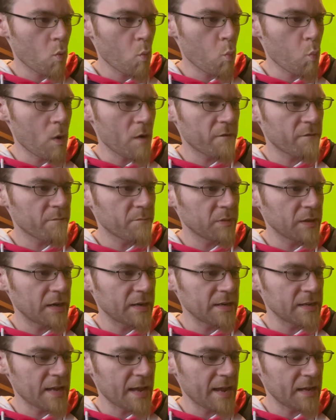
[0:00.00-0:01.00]
Whiffblade
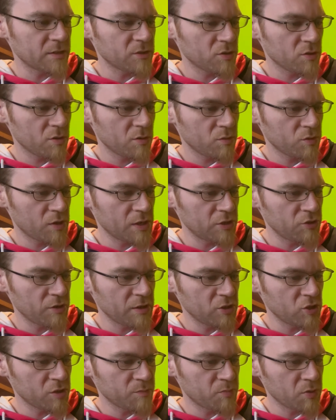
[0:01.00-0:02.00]
Enhancer. Creature
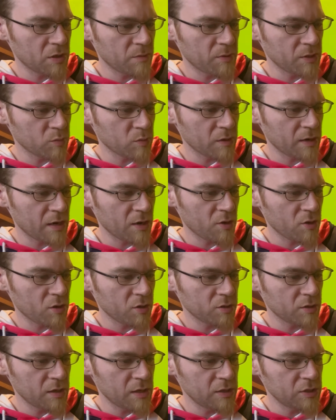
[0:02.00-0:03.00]
enters, put a +1 counter
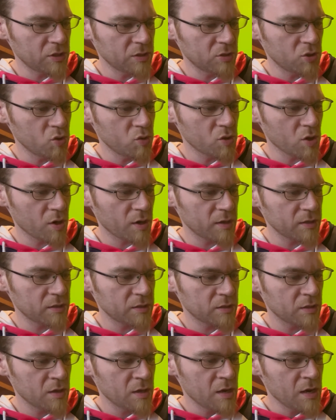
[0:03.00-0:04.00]
on each of 2
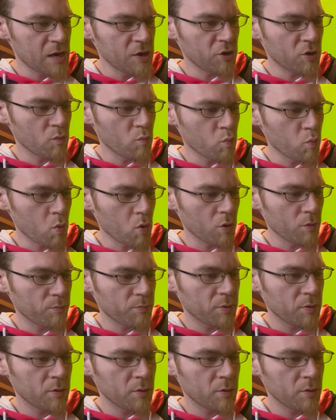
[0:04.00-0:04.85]
targets, and you can warp.